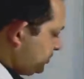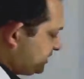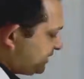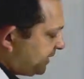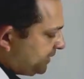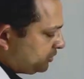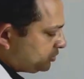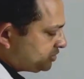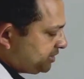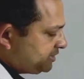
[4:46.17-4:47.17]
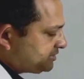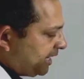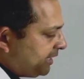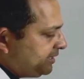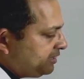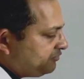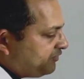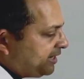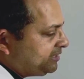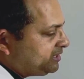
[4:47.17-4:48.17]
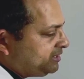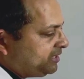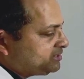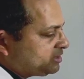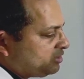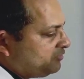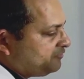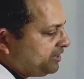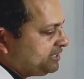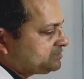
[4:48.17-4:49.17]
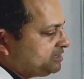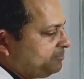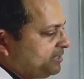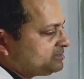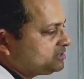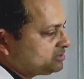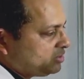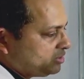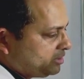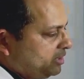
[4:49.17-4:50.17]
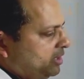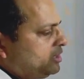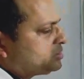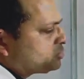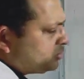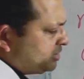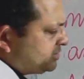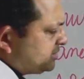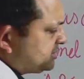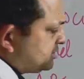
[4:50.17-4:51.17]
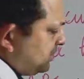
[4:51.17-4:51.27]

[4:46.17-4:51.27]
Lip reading: the second question is, identify the nature of acid-base disorder. So this is